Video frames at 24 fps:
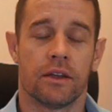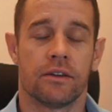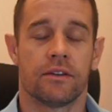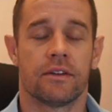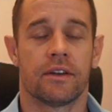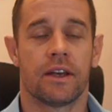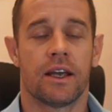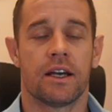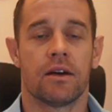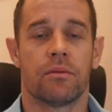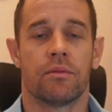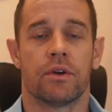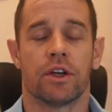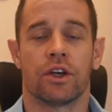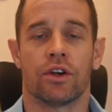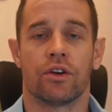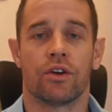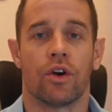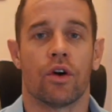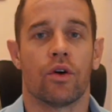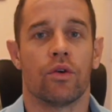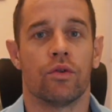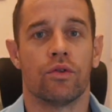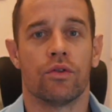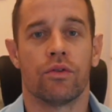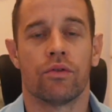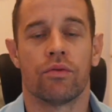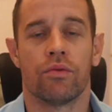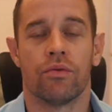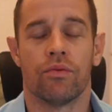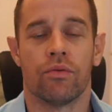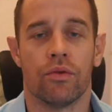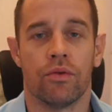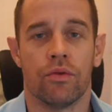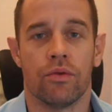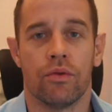Today I'm going to go
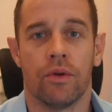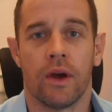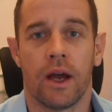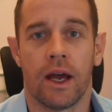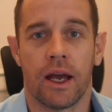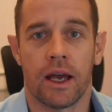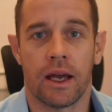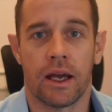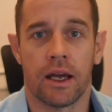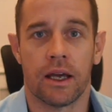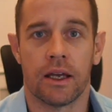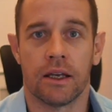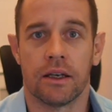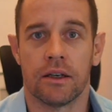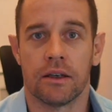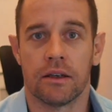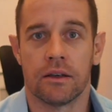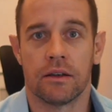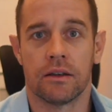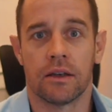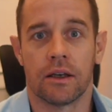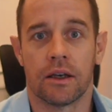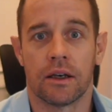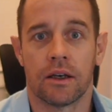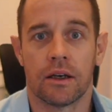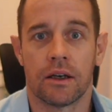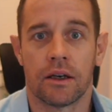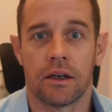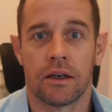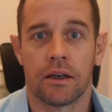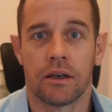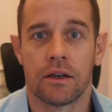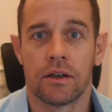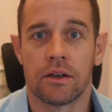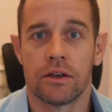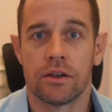through and
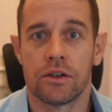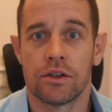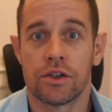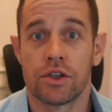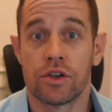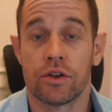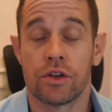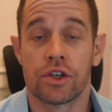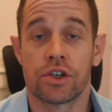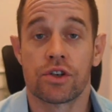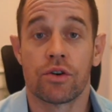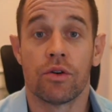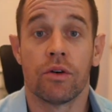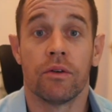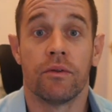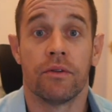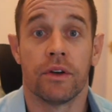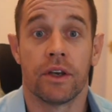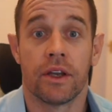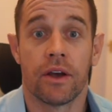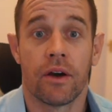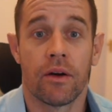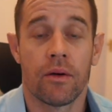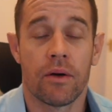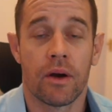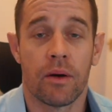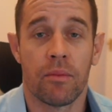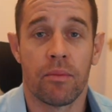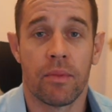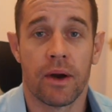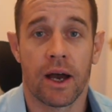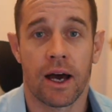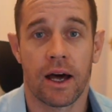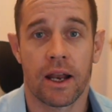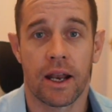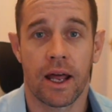shoot a short video
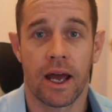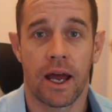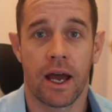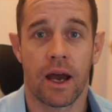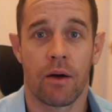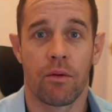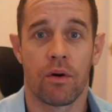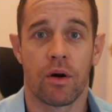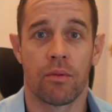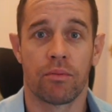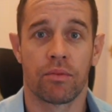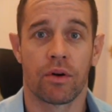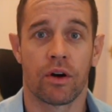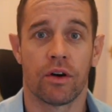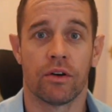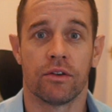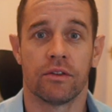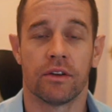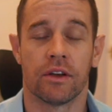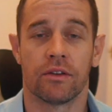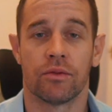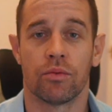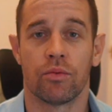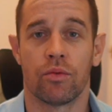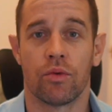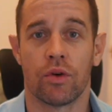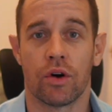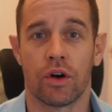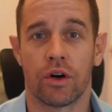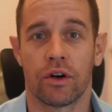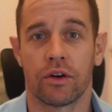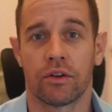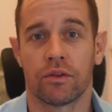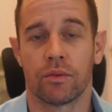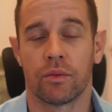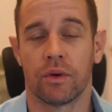about how our process
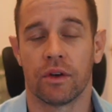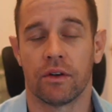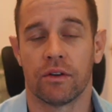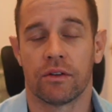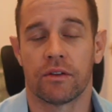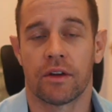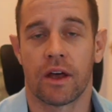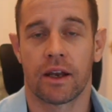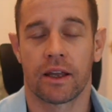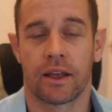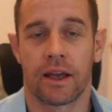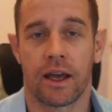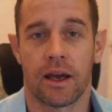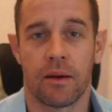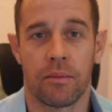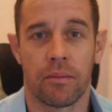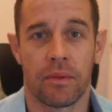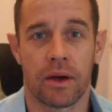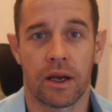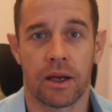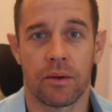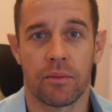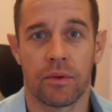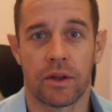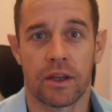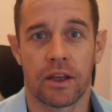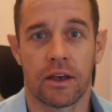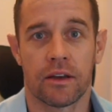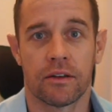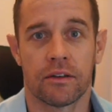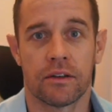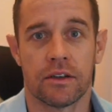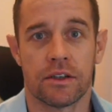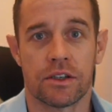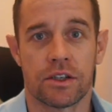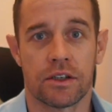works when you start a campaign with us,
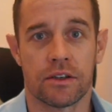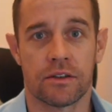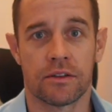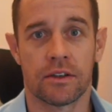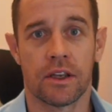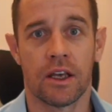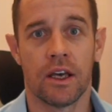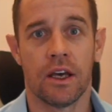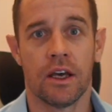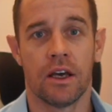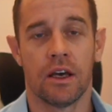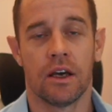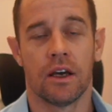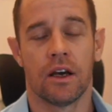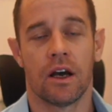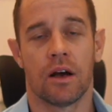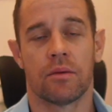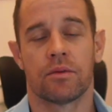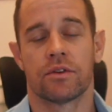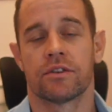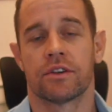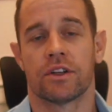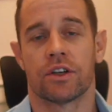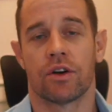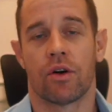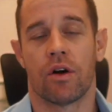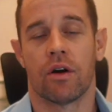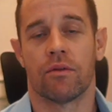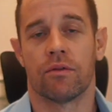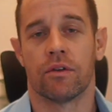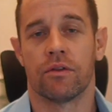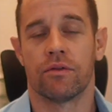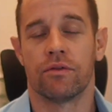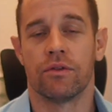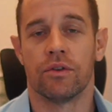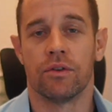and I'm just going to go over a
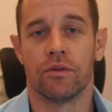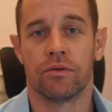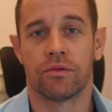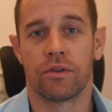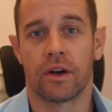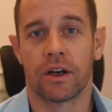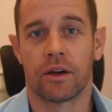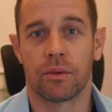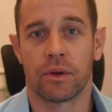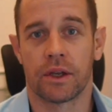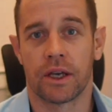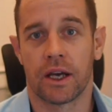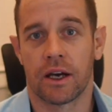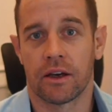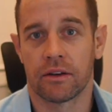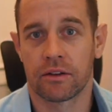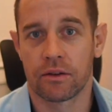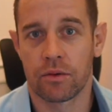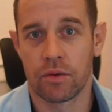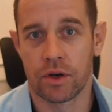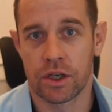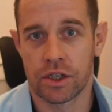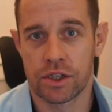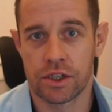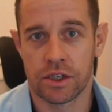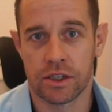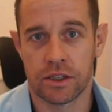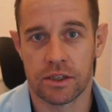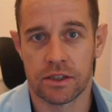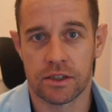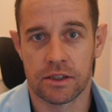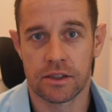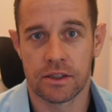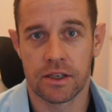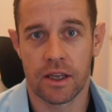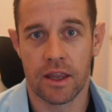few frequently asked
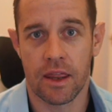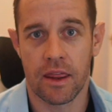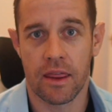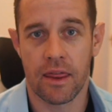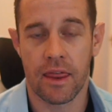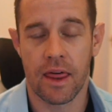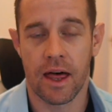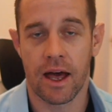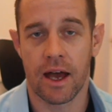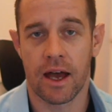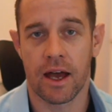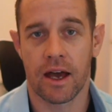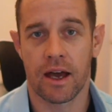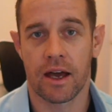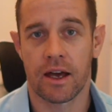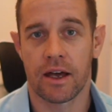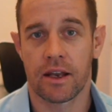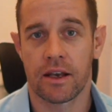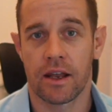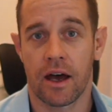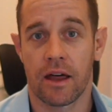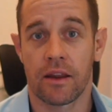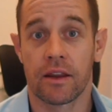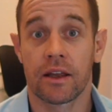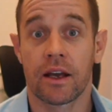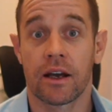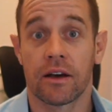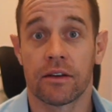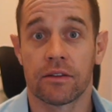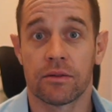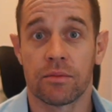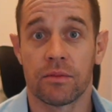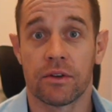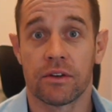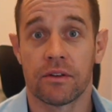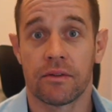questions that other
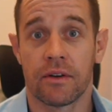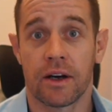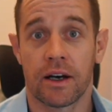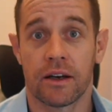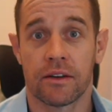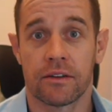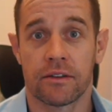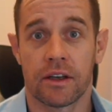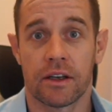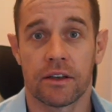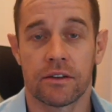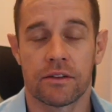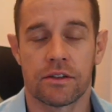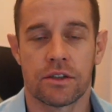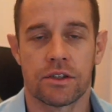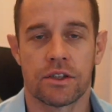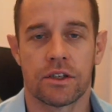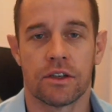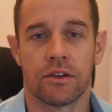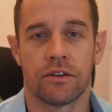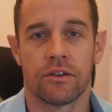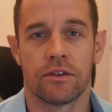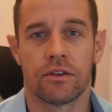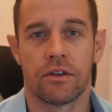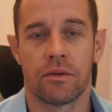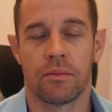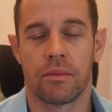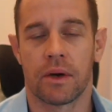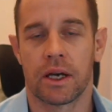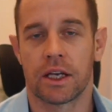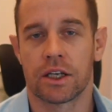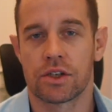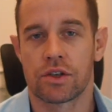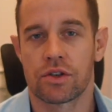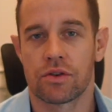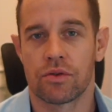customers have asked us just to make
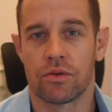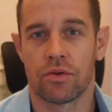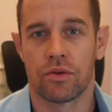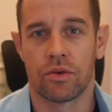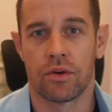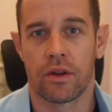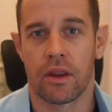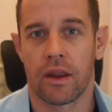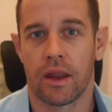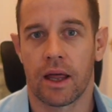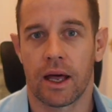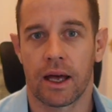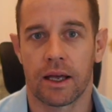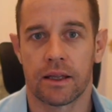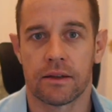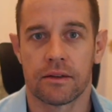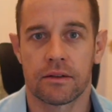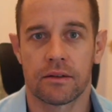sure that